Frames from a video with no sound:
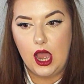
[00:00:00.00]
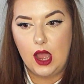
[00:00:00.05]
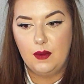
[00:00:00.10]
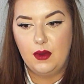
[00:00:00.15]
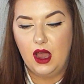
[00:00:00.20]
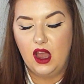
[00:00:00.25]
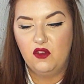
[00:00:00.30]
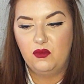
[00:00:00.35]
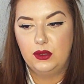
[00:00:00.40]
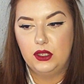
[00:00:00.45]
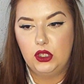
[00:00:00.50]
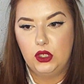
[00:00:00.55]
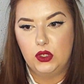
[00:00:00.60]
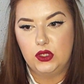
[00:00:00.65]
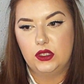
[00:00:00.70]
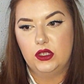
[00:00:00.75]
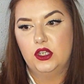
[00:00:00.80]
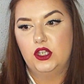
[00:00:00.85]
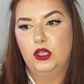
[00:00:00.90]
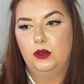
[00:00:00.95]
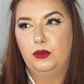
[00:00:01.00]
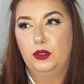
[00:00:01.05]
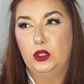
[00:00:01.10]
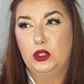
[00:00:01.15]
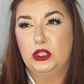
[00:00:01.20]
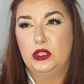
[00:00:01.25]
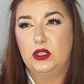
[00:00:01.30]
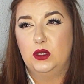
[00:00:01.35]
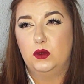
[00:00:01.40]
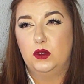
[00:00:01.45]
I've been using this shampoo
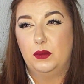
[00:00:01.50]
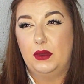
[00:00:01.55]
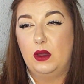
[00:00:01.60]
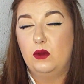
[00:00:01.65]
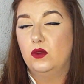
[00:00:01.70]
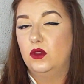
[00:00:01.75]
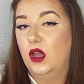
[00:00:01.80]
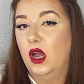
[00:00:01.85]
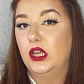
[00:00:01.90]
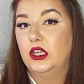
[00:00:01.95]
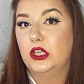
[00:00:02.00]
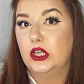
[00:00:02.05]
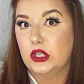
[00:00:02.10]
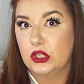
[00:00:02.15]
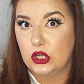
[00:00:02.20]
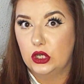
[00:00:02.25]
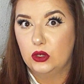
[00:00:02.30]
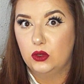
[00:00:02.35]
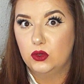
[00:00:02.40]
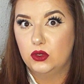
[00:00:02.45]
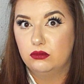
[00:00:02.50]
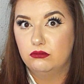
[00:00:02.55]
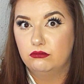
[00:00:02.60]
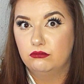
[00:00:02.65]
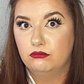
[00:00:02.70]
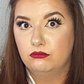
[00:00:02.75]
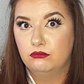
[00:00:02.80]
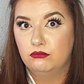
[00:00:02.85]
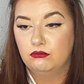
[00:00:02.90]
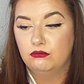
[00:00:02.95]
since I was about 9 years old.
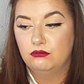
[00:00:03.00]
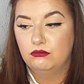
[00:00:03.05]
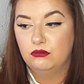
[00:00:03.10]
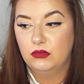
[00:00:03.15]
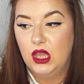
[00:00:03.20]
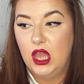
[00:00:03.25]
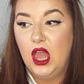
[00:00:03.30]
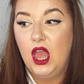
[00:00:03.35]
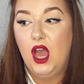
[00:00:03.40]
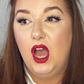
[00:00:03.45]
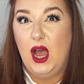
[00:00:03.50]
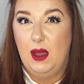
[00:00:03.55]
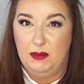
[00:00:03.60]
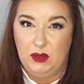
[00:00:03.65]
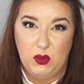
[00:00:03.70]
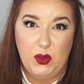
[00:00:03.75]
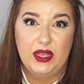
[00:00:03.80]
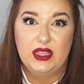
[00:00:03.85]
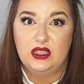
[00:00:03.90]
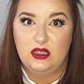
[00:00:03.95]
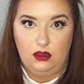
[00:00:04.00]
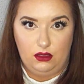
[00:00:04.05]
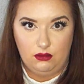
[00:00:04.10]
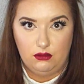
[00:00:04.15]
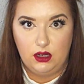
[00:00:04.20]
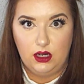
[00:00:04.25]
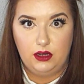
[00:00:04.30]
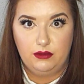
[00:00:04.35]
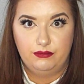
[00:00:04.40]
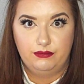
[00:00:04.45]
I'm
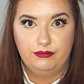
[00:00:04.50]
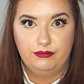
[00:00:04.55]
23.